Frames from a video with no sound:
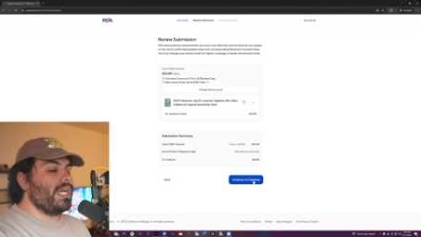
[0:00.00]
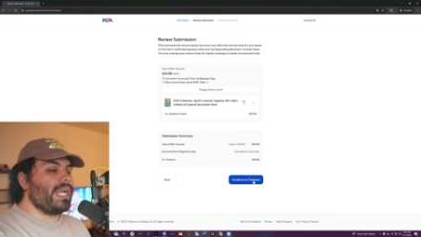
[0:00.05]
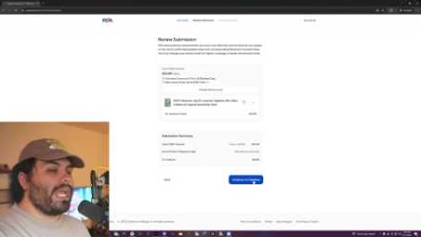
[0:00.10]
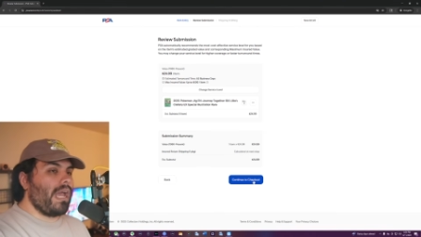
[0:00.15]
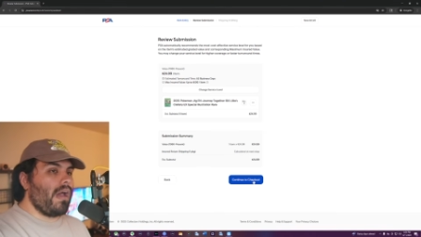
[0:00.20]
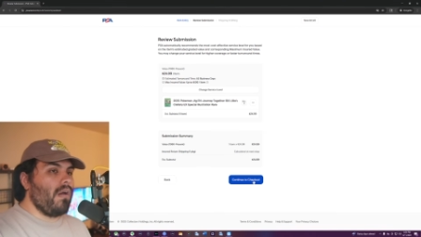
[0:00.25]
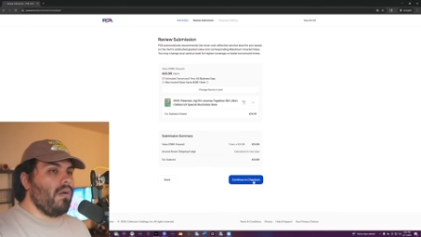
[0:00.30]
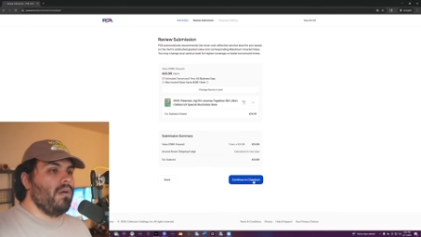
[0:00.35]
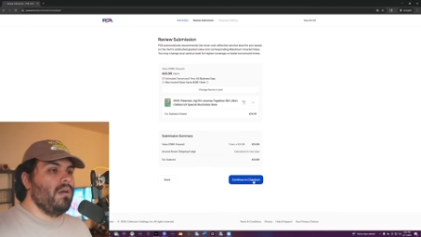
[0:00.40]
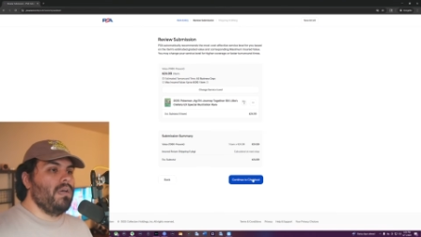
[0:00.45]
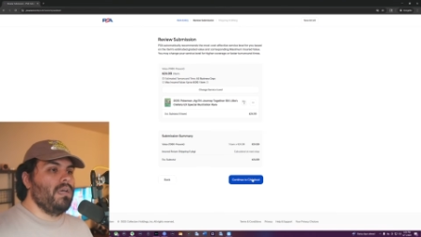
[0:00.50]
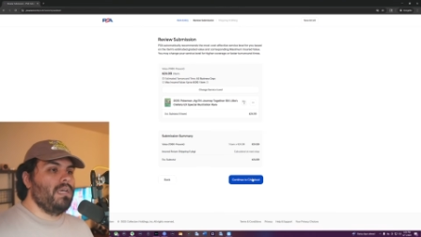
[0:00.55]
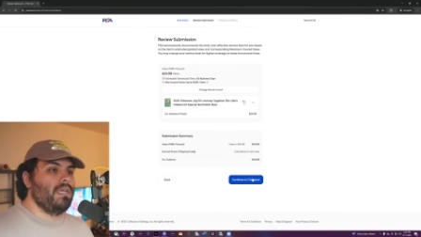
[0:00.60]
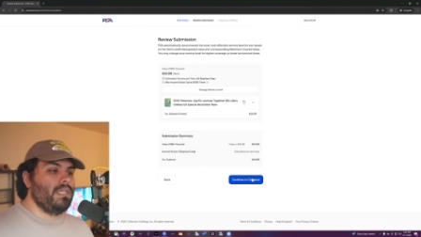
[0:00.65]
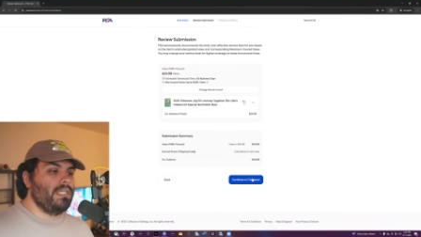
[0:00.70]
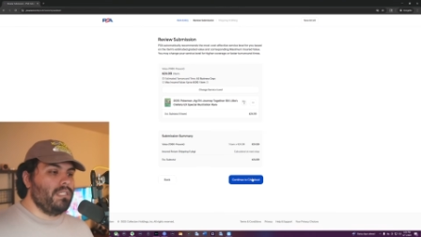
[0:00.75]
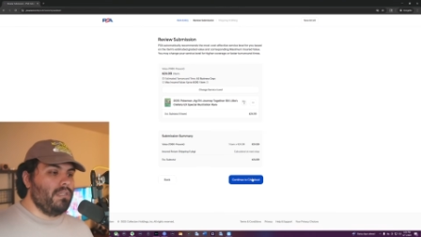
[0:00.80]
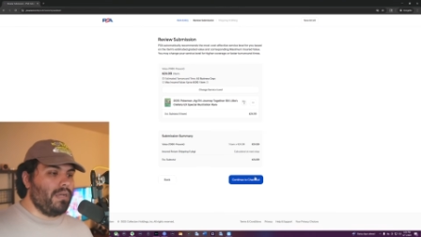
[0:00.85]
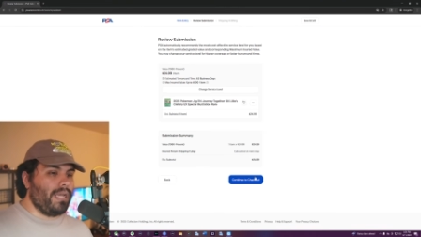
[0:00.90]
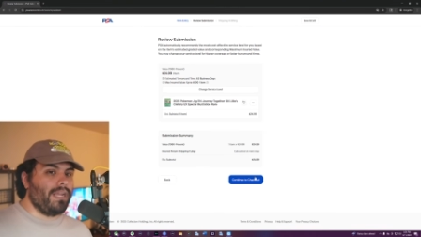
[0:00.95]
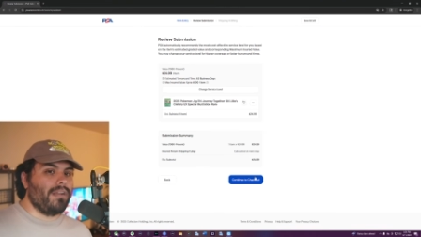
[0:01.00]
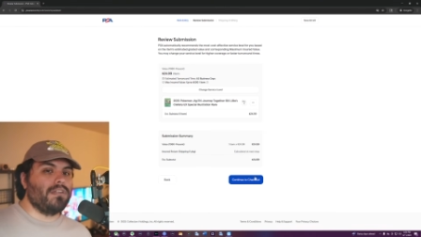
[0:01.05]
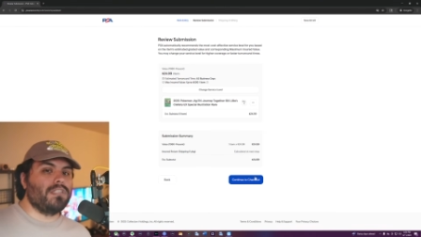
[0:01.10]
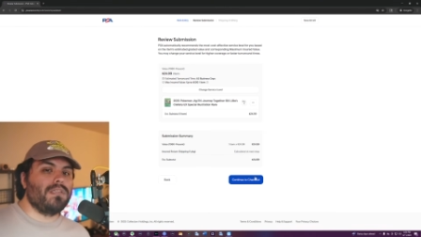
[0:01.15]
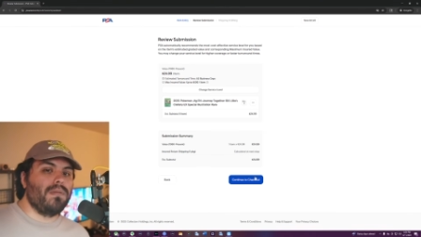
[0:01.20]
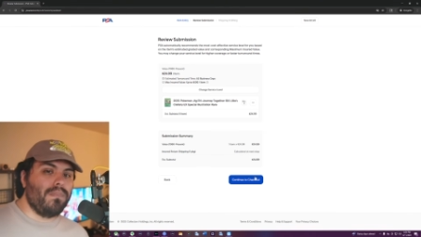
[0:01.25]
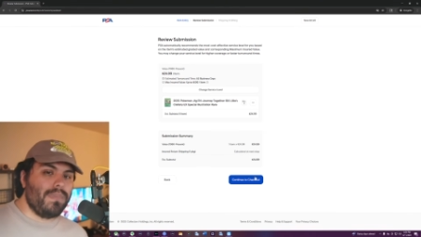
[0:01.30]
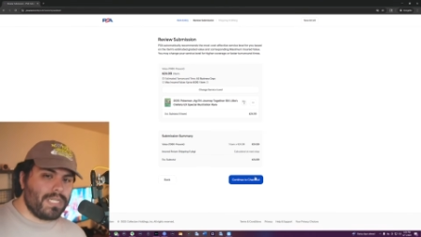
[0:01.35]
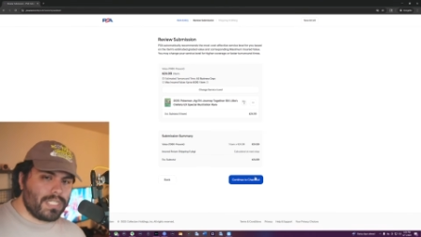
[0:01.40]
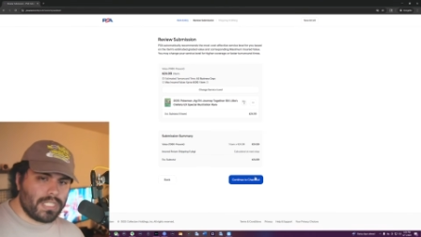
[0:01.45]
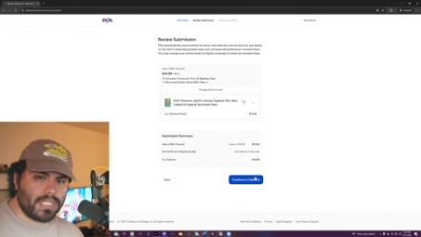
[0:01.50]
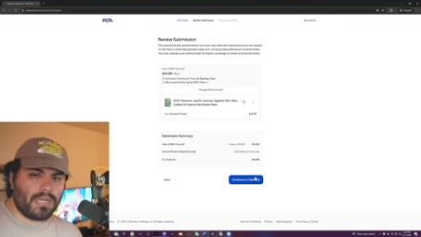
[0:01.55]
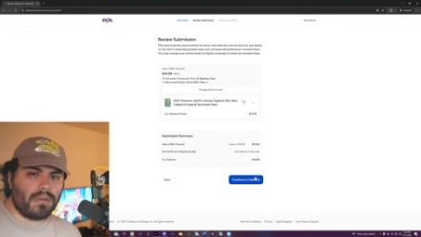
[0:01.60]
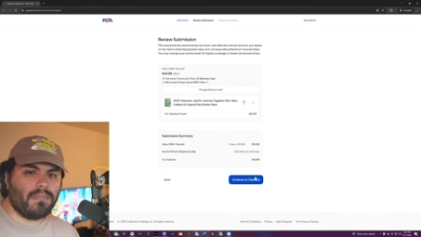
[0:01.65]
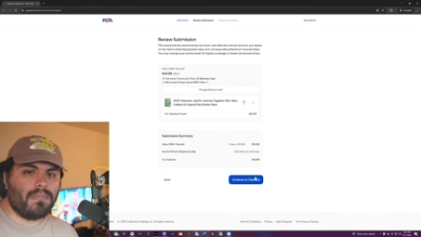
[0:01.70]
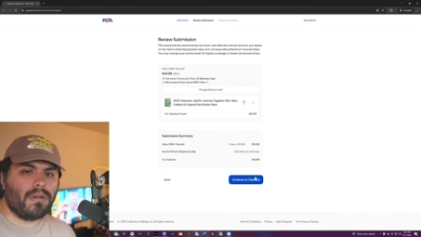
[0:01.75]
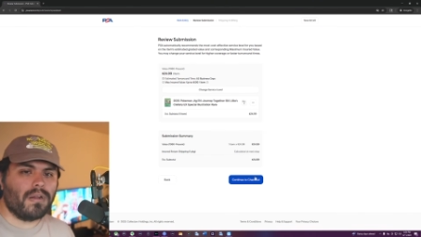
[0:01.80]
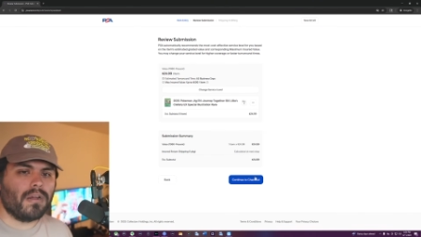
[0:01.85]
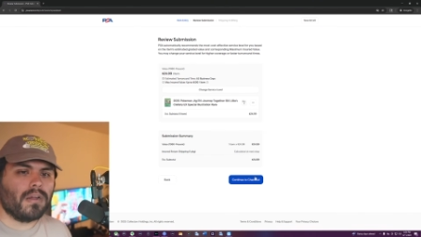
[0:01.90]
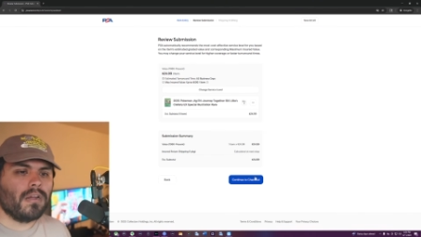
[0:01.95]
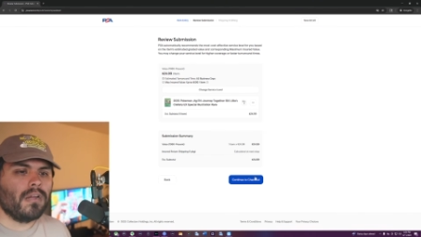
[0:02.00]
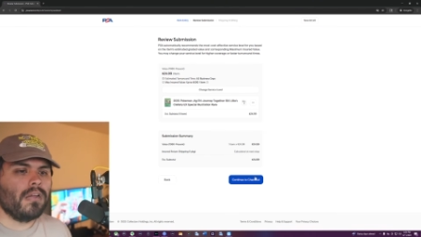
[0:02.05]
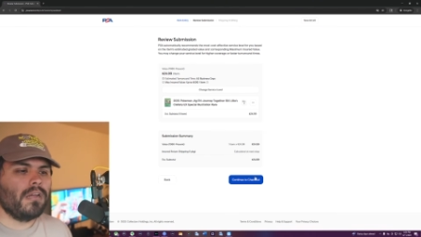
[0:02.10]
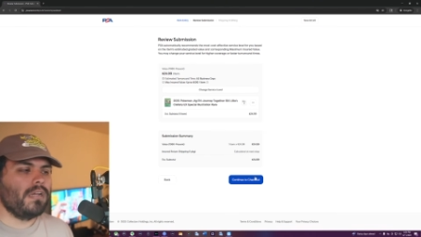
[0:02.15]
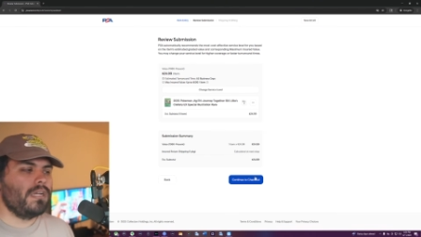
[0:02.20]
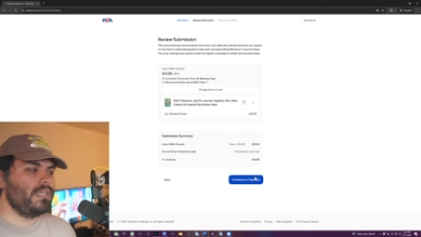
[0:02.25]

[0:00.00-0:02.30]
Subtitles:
checkout, you'll get your submission number.